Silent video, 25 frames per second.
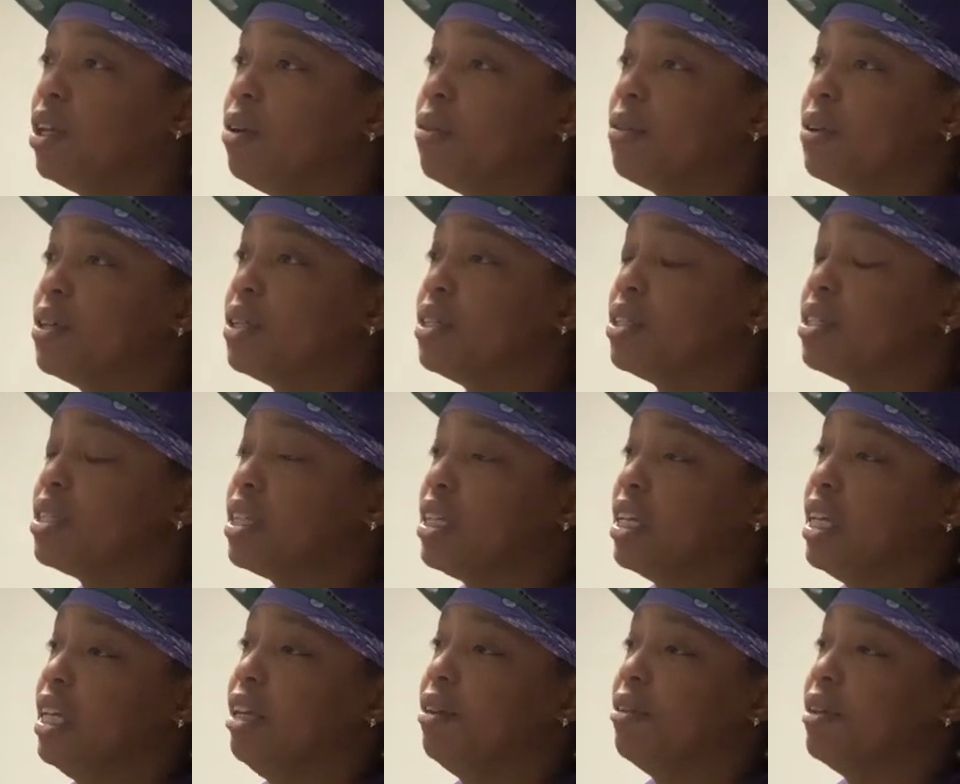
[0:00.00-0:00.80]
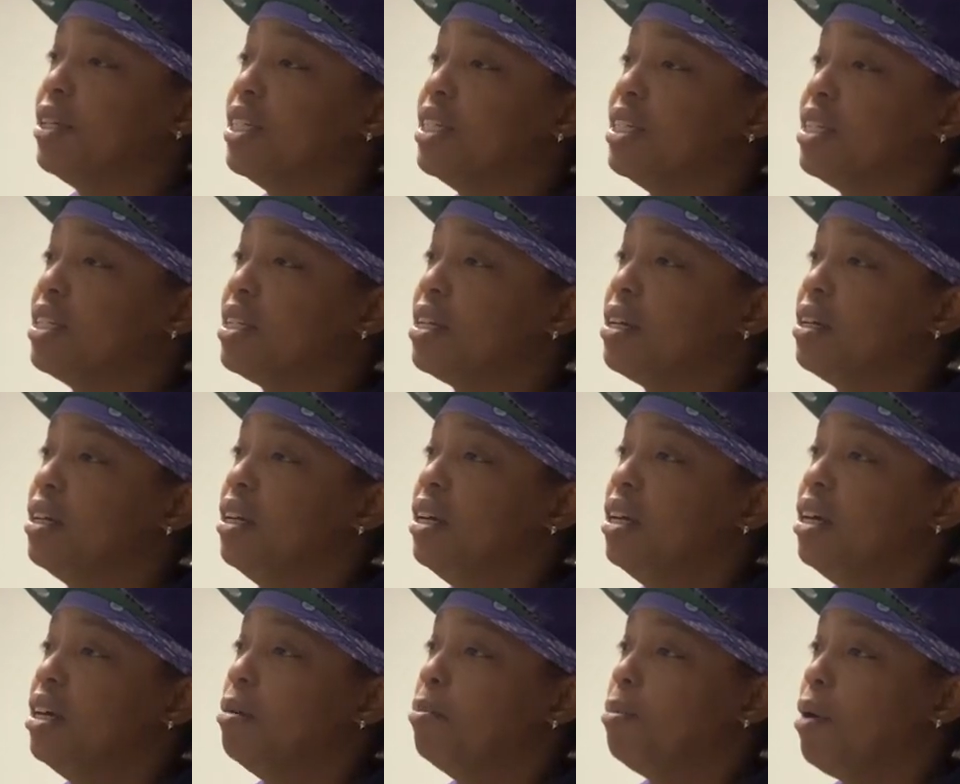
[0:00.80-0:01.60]
it was
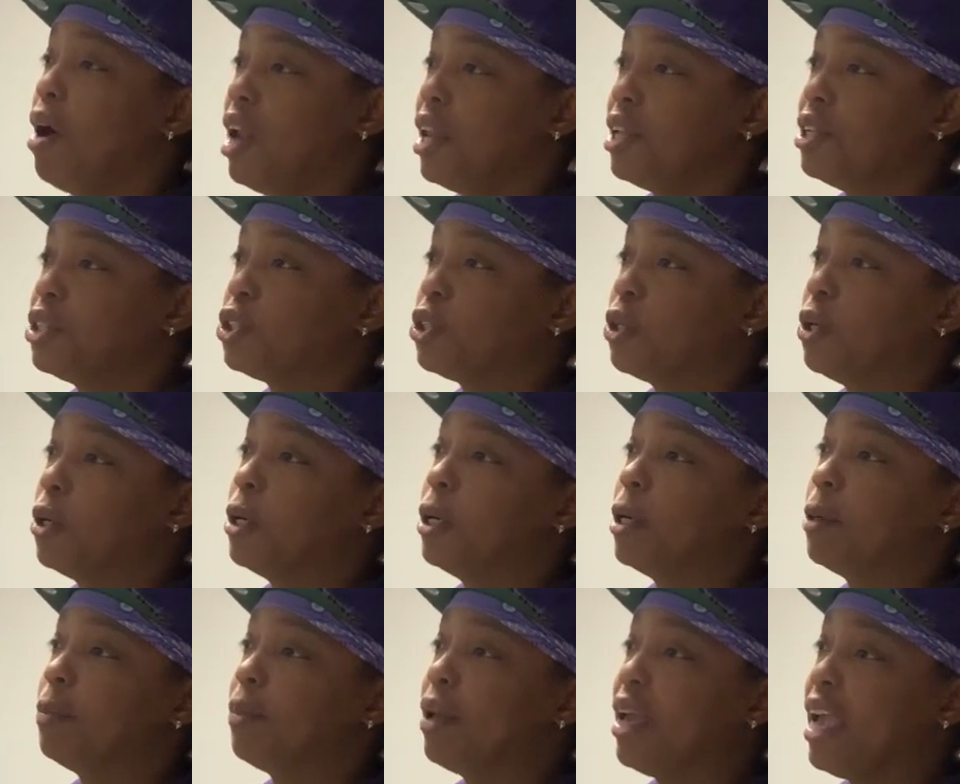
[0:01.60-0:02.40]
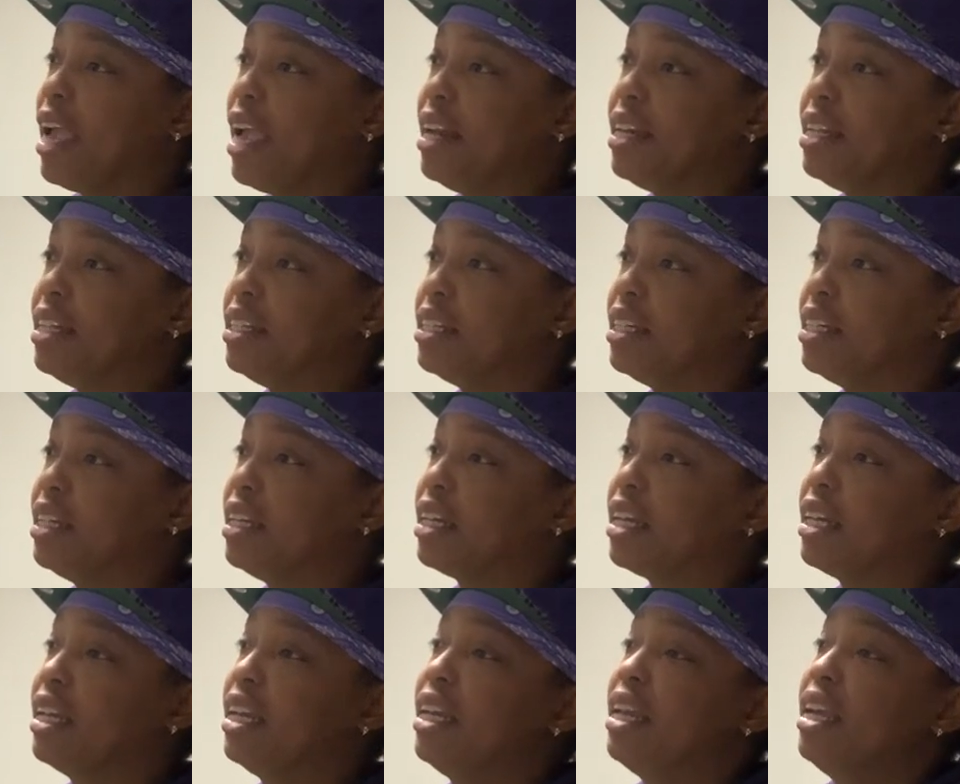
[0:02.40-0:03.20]
Pauly Shore, Andy
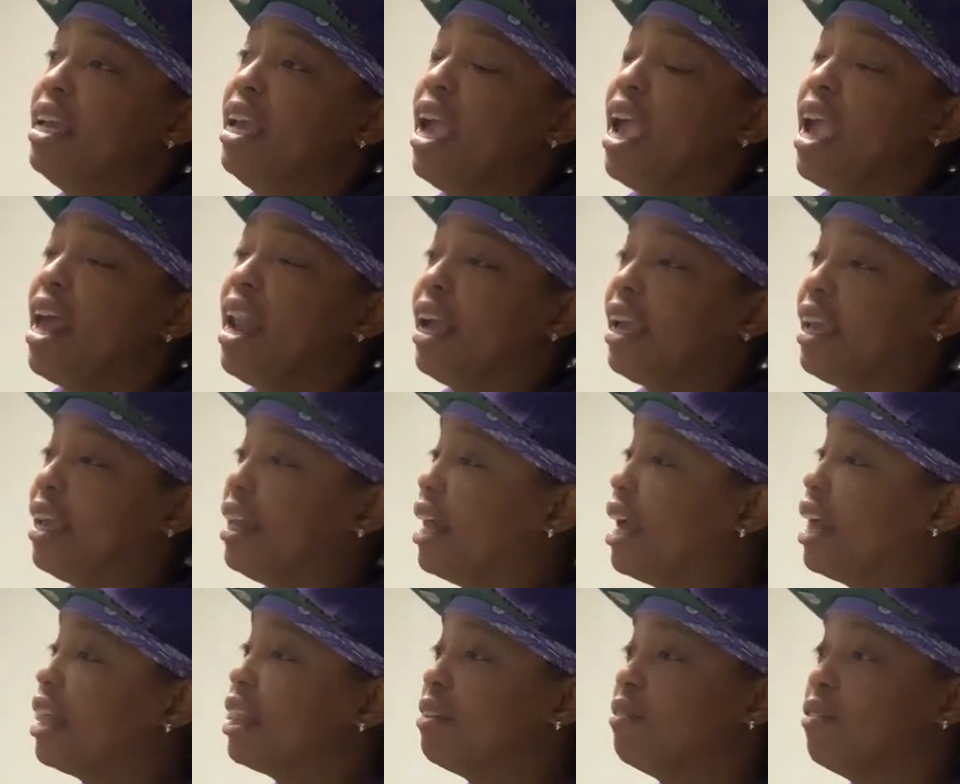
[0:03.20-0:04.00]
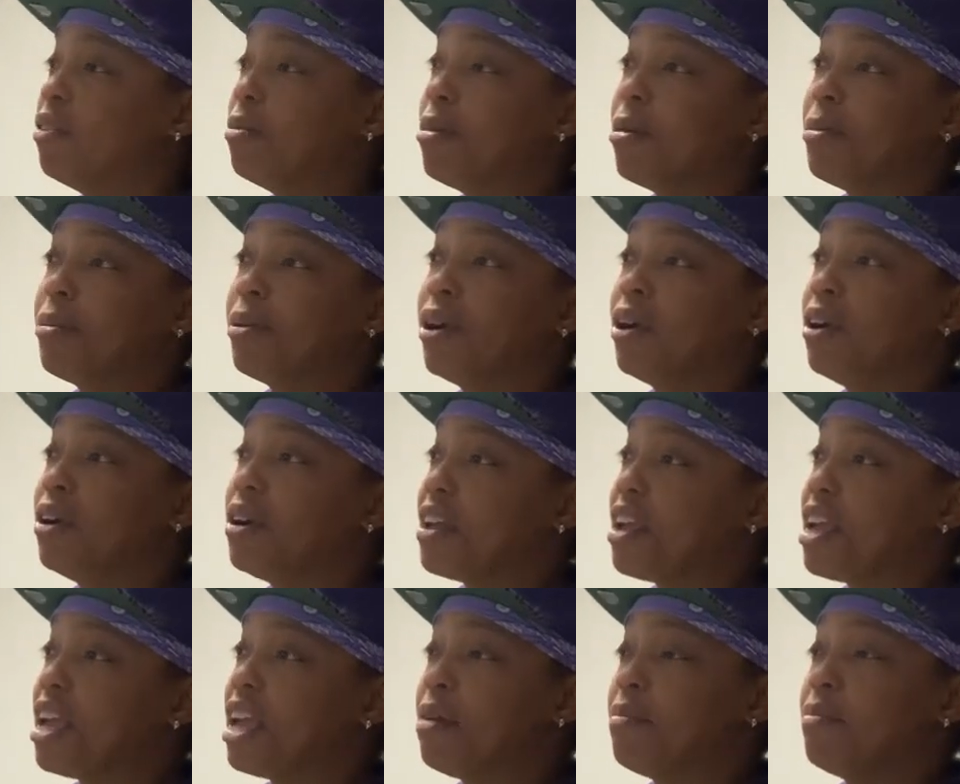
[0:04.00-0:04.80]
Dick, and I cannot remember her
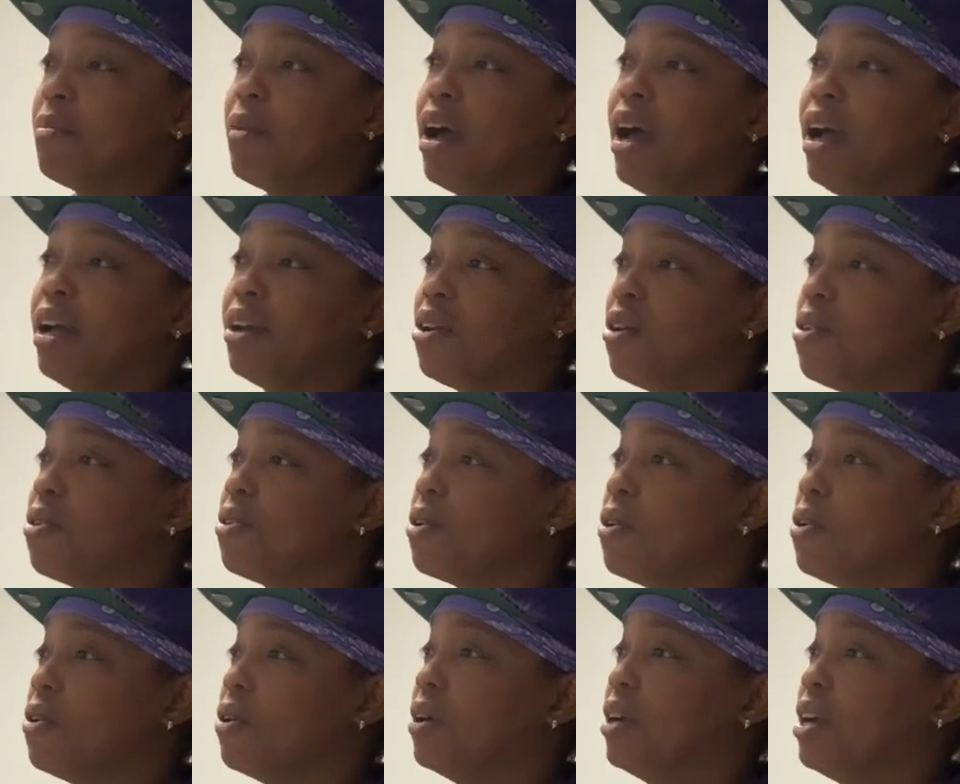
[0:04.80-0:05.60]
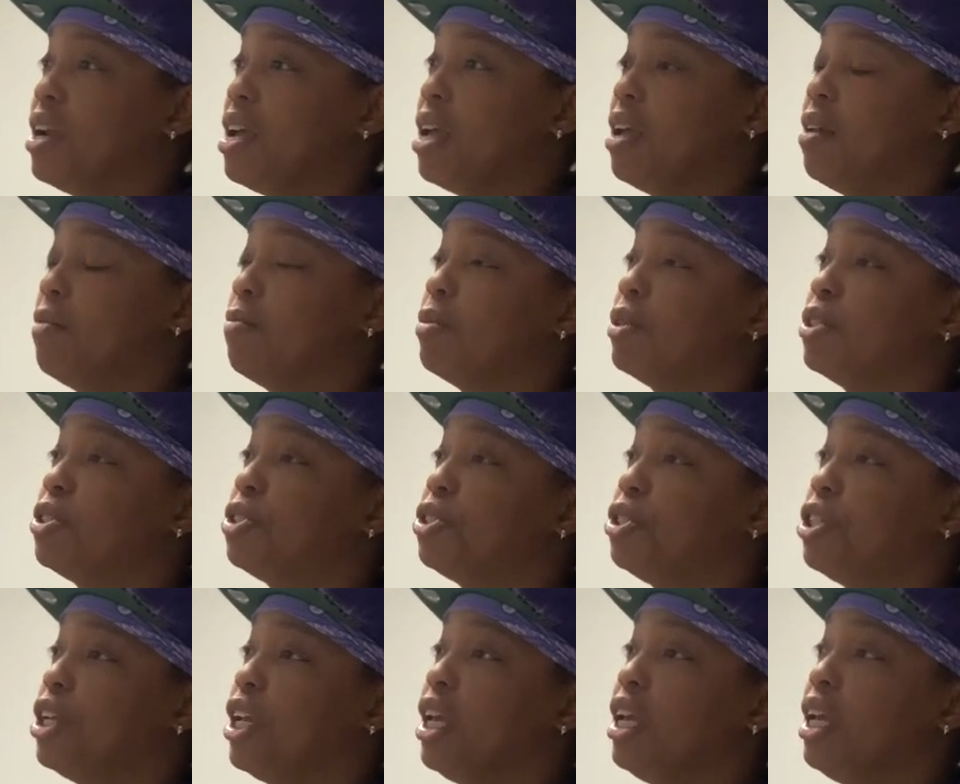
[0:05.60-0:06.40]
name. I don't know her name, but
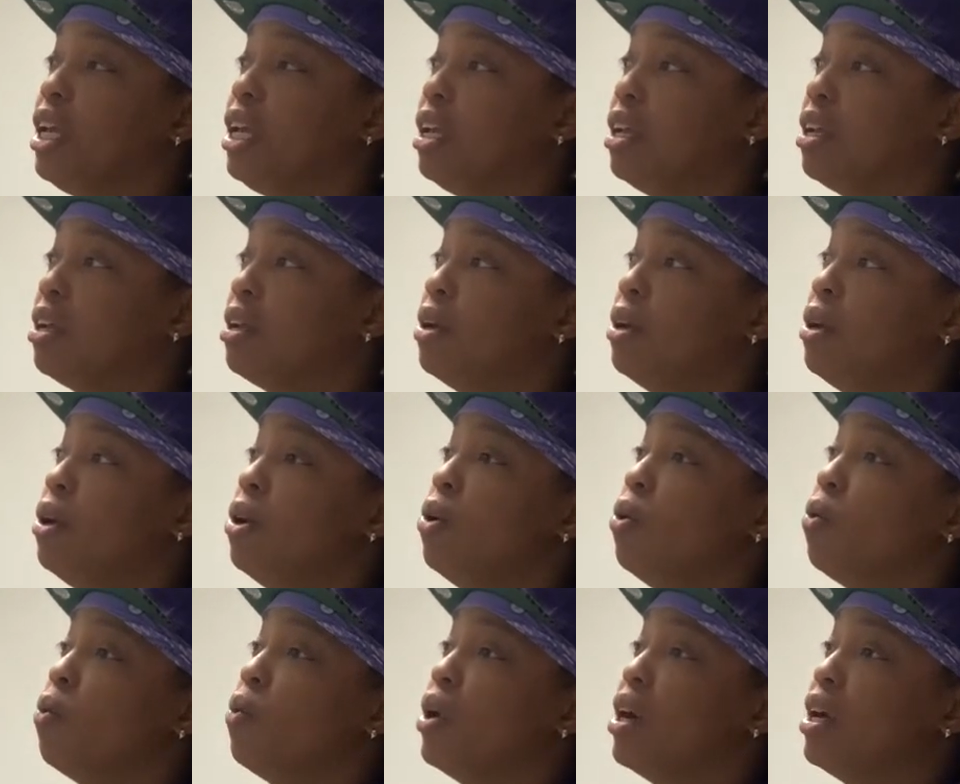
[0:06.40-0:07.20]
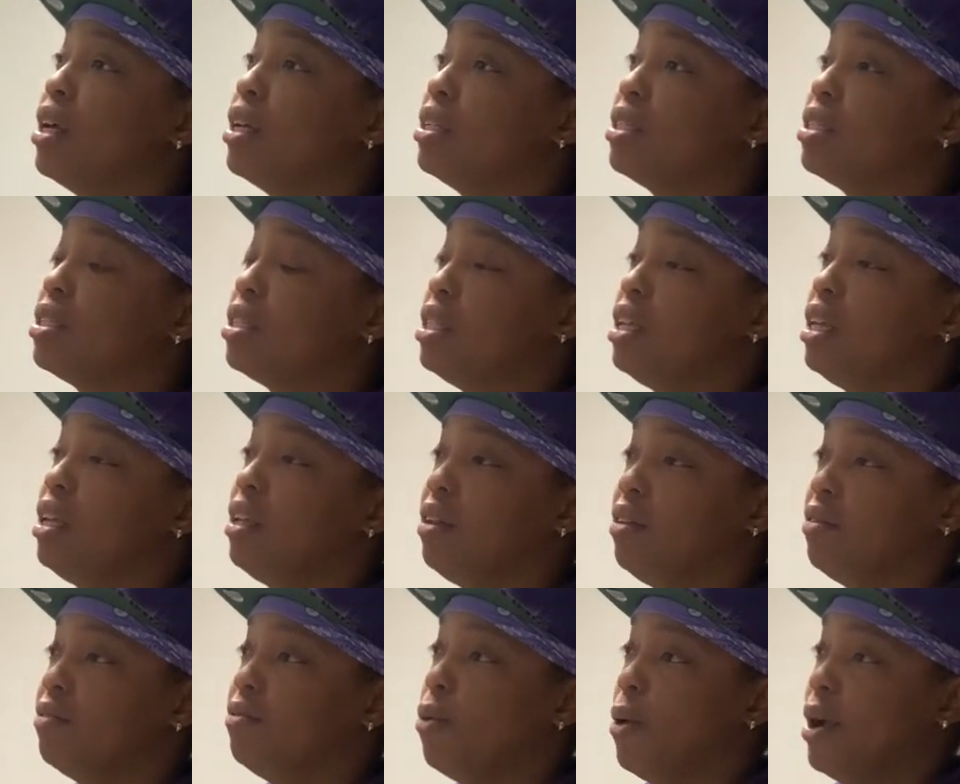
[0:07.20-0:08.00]
she was
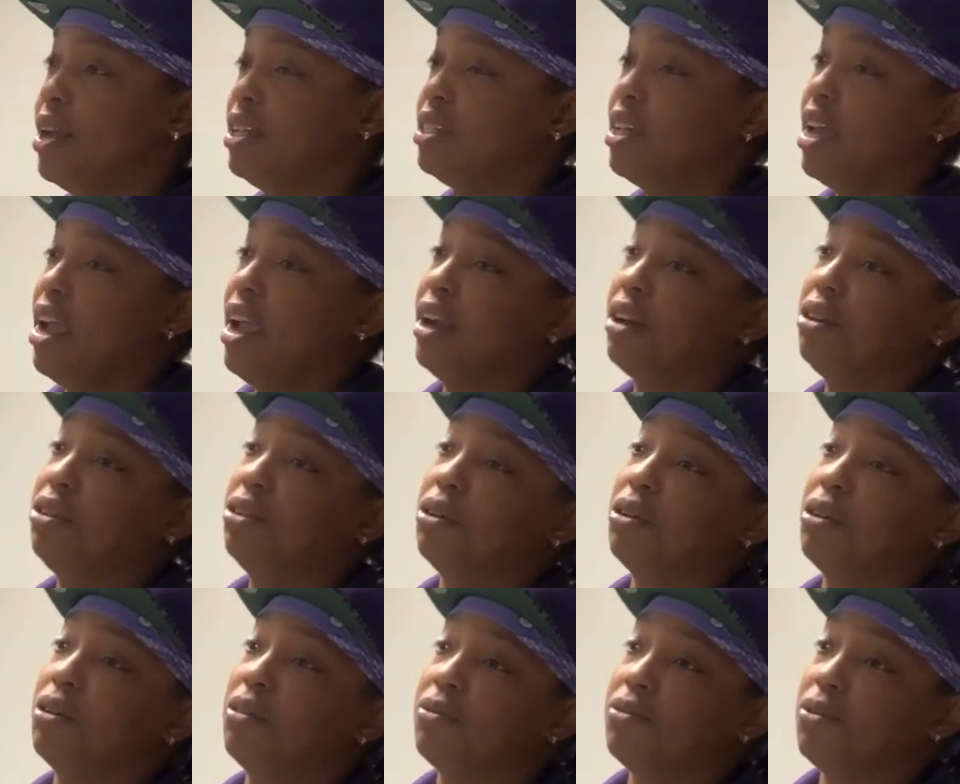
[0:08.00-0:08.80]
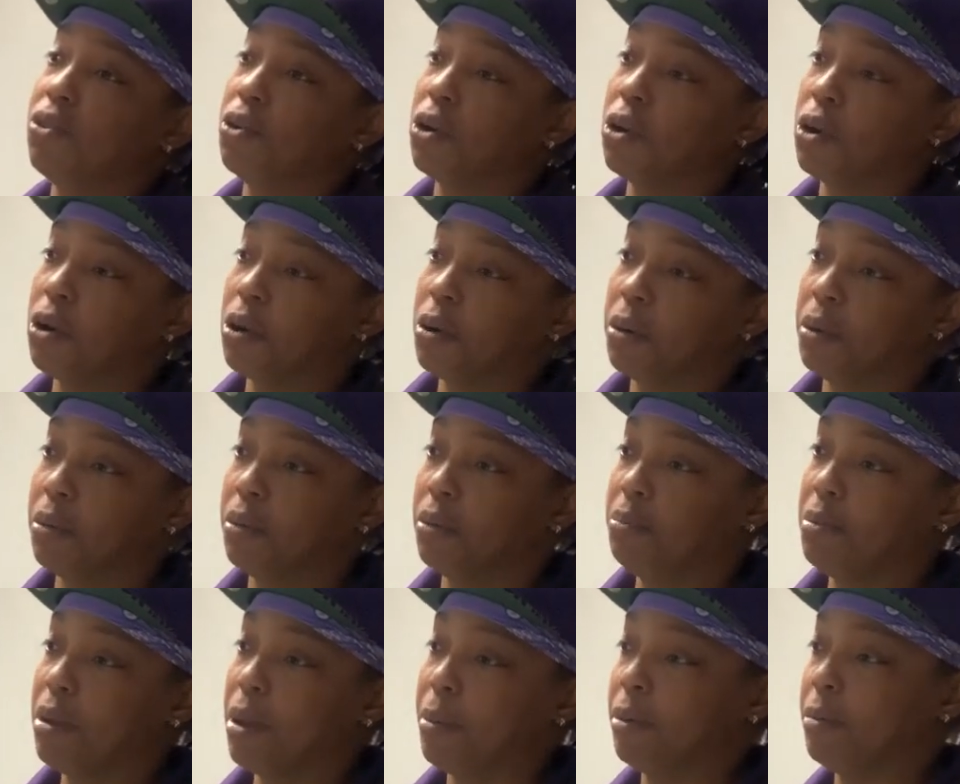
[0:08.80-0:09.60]
the voice actor for
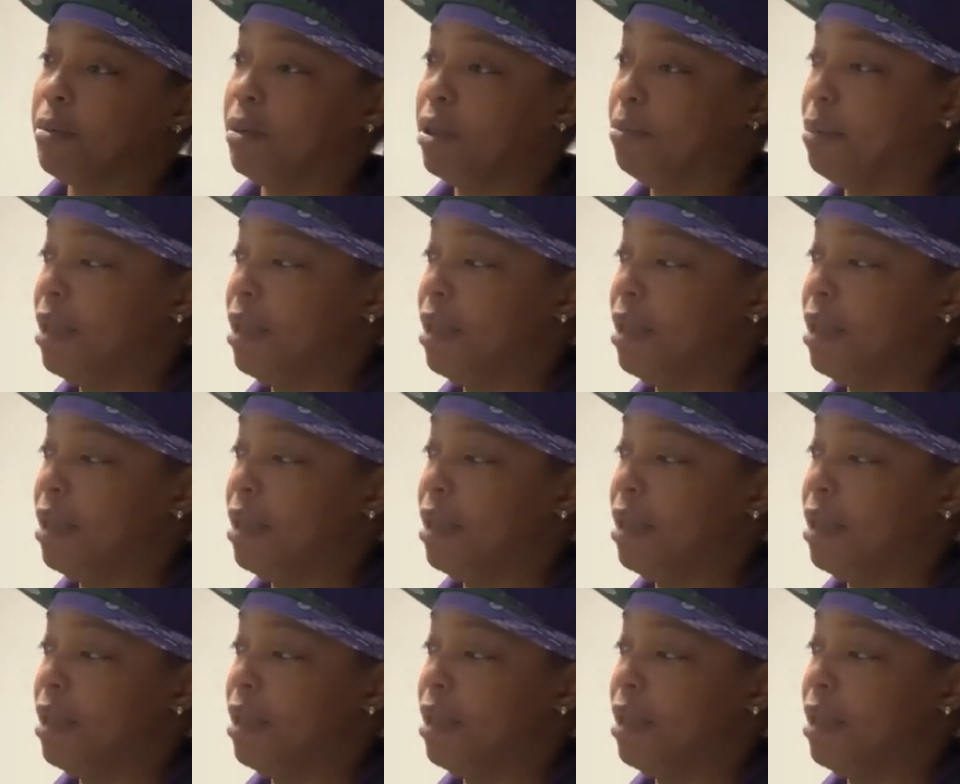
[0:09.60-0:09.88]
Peppermint